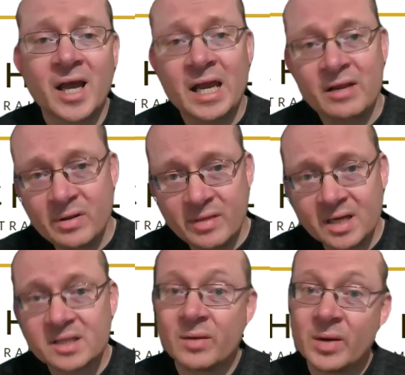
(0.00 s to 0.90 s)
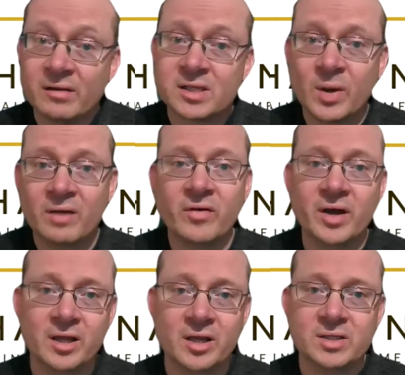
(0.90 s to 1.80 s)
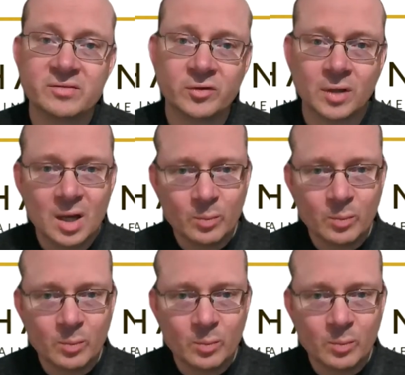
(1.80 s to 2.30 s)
And if you think someone else might find it useful,